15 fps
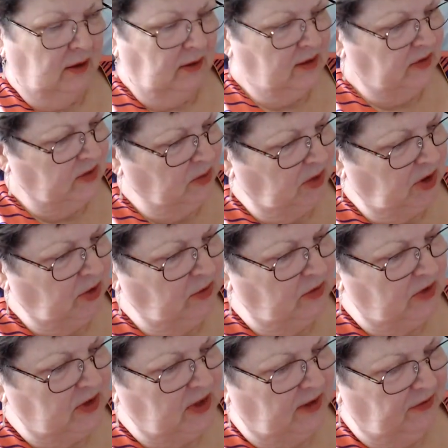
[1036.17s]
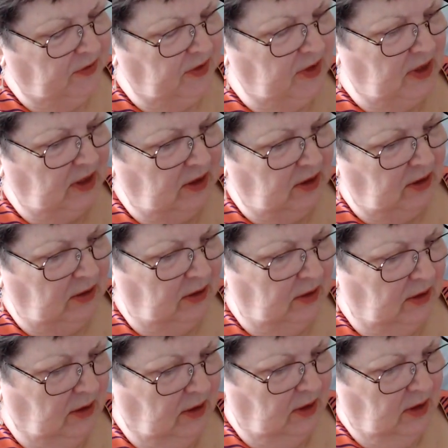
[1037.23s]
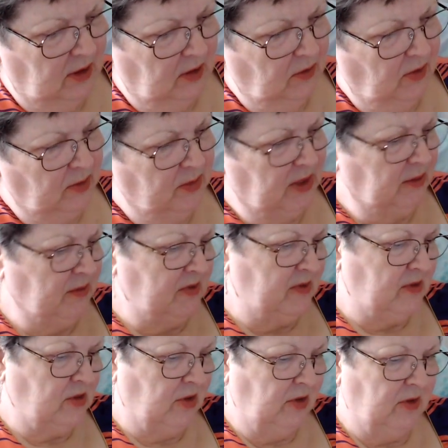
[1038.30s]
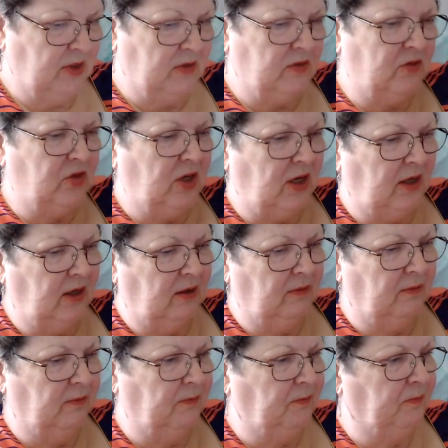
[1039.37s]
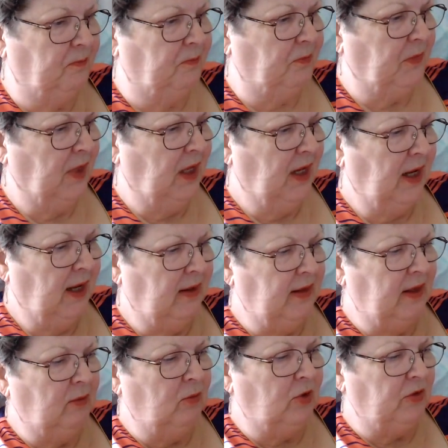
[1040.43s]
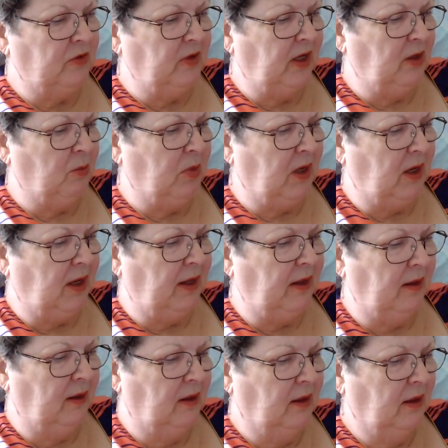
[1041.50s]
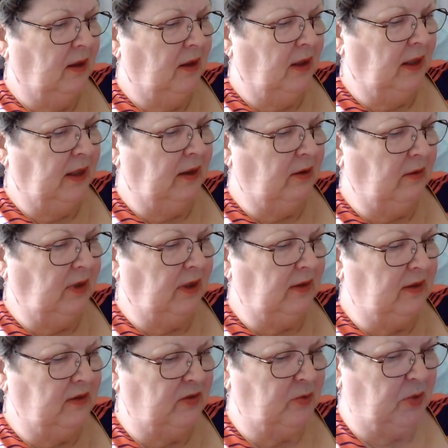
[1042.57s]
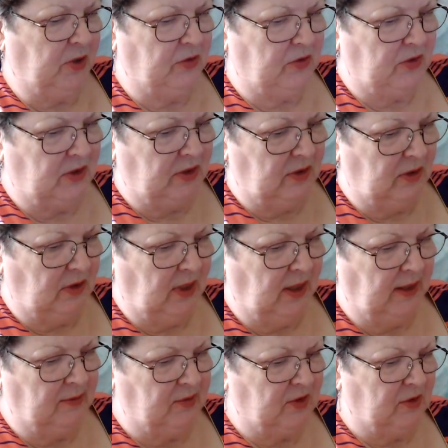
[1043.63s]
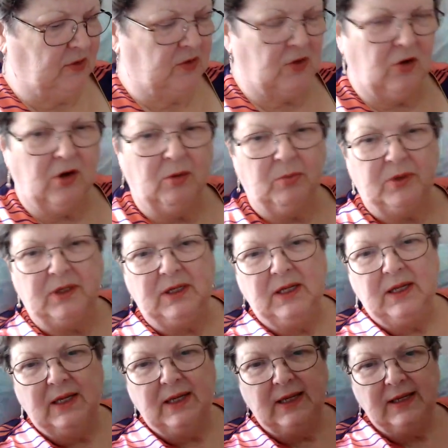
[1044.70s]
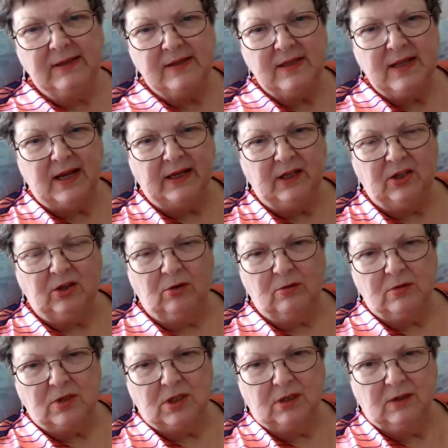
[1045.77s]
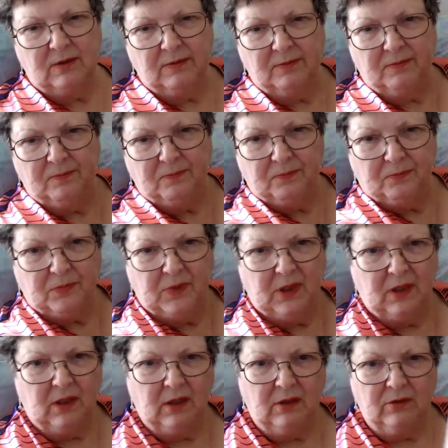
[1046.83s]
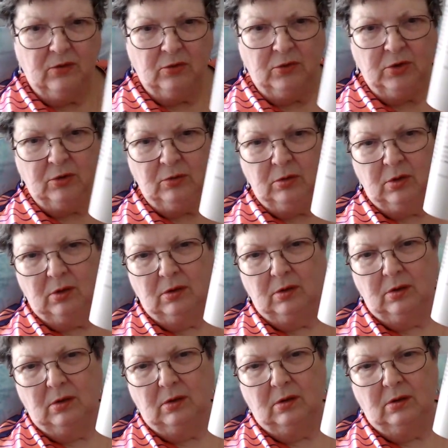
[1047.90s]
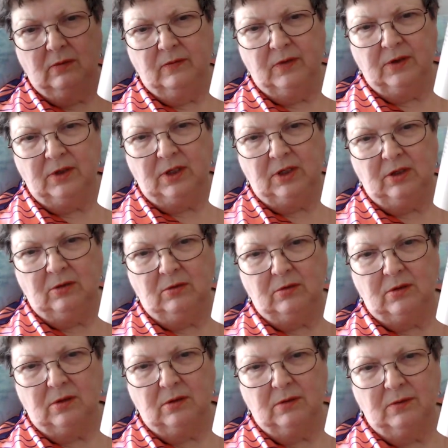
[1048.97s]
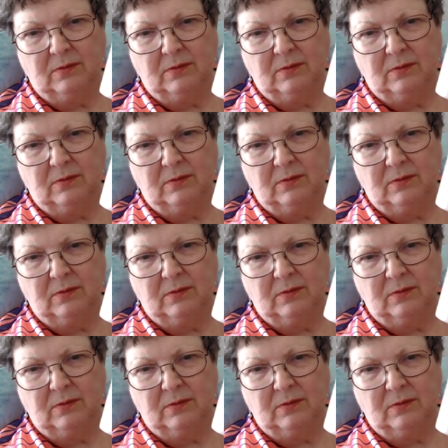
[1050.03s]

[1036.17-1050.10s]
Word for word: There's some cute stuff in here. Wait a minute, let me show you this jacket. And then we'll say goodbye. And I'll get this posted. I am so sorry, but isn't that cute? Tutu. Very cute.